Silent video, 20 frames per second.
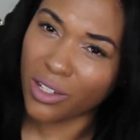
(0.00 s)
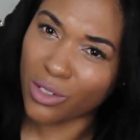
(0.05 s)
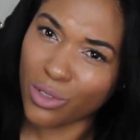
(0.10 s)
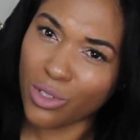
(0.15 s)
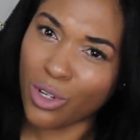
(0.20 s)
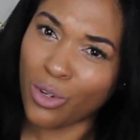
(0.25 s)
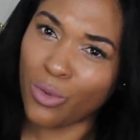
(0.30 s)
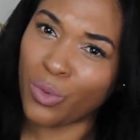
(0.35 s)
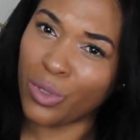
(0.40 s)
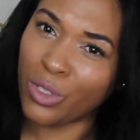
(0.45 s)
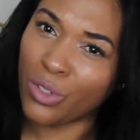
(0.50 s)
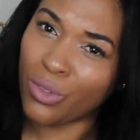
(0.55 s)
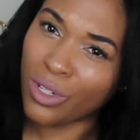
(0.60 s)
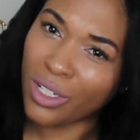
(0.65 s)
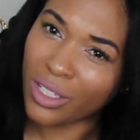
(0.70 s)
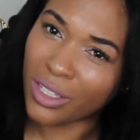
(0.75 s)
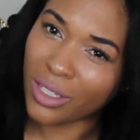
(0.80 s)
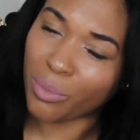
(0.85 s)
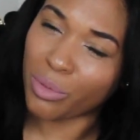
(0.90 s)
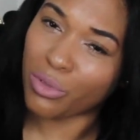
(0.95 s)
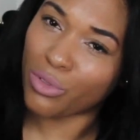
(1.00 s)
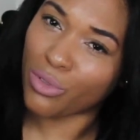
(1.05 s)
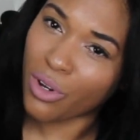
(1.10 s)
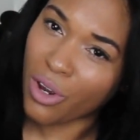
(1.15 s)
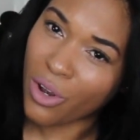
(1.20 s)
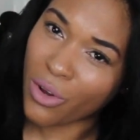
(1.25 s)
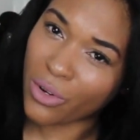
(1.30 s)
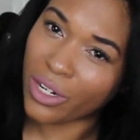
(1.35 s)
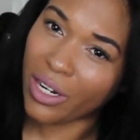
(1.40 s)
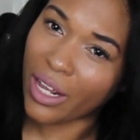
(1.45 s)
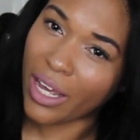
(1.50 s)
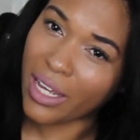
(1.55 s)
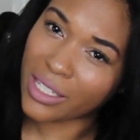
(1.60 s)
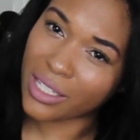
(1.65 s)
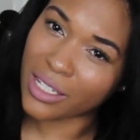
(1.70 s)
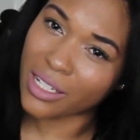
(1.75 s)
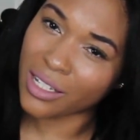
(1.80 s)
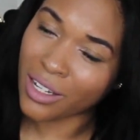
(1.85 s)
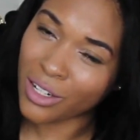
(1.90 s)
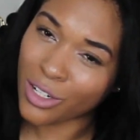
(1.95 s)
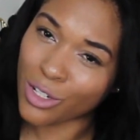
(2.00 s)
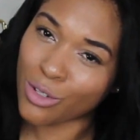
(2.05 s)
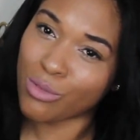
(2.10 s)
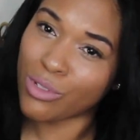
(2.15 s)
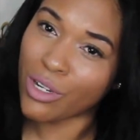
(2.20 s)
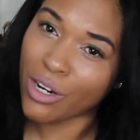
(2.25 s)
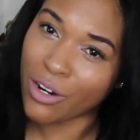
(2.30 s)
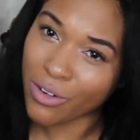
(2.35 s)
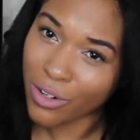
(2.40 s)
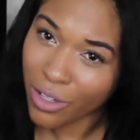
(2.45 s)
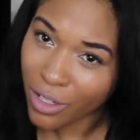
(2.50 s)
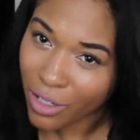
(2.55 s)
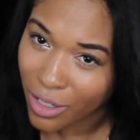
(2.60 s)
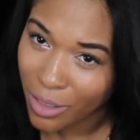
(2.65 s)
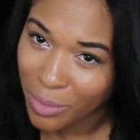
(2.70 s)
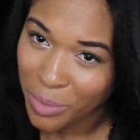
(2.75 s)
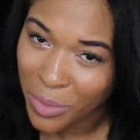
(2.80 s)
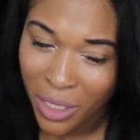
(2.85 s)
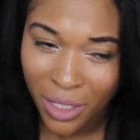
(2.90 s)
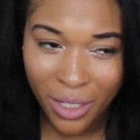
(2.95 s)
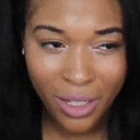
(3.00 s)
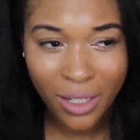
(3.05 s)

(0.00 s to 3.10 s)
Because, you know, when you get the Patron and the 1800, you turn up.